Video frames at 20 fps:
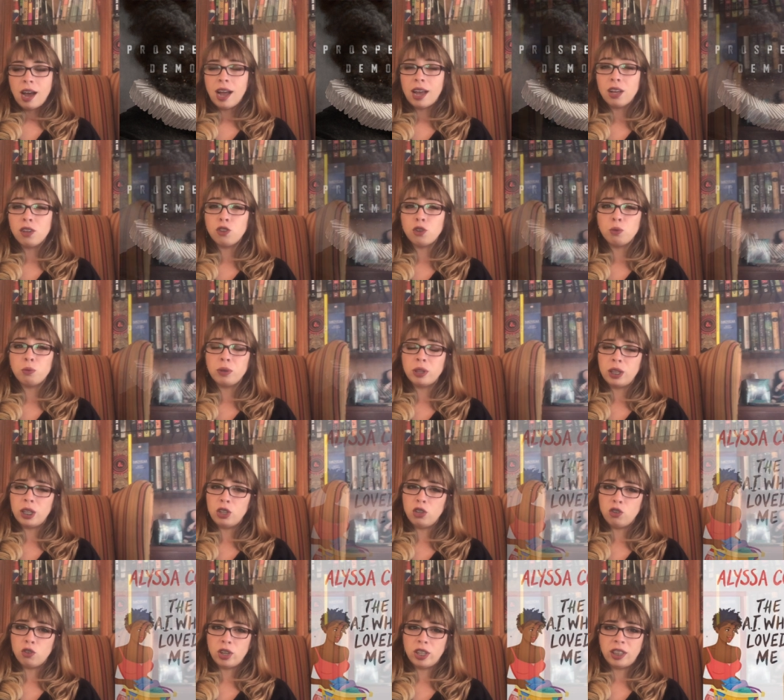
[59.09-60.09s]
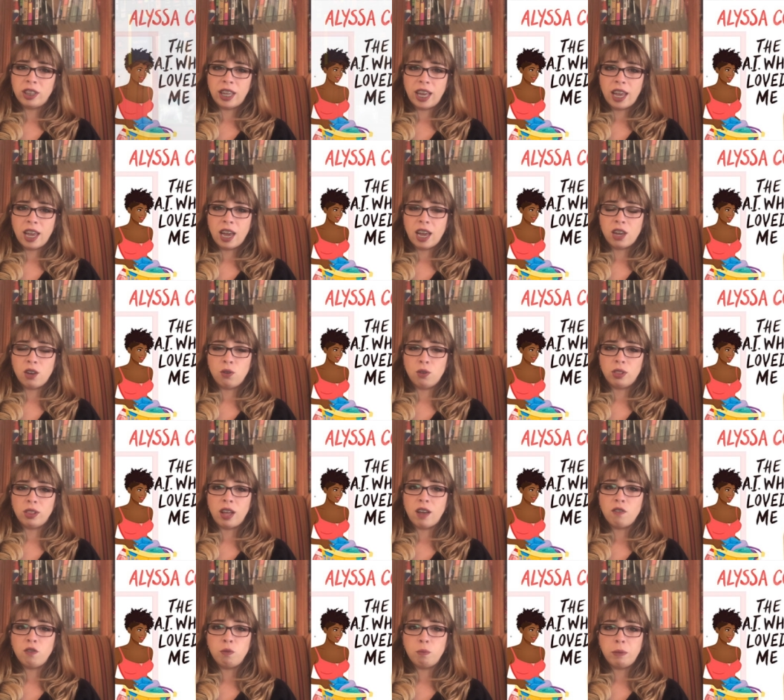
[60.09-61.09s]
I also really enjoyed The AI Who
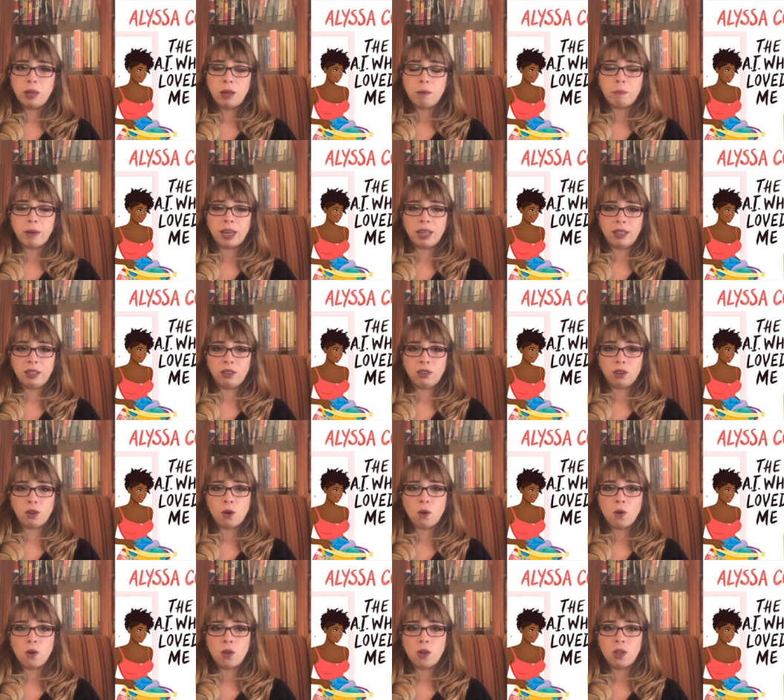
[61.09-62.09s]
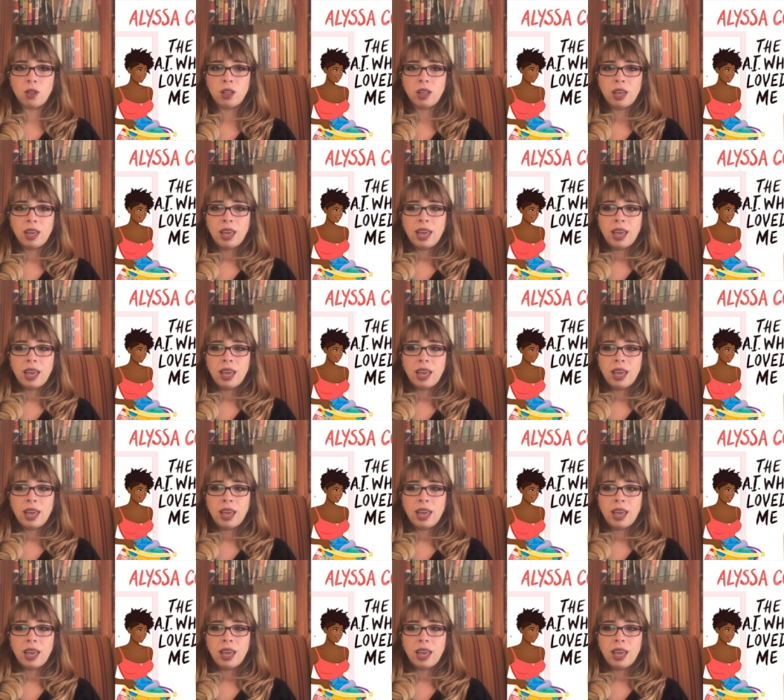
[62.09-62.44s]
Loved Me by Alyssa Cole.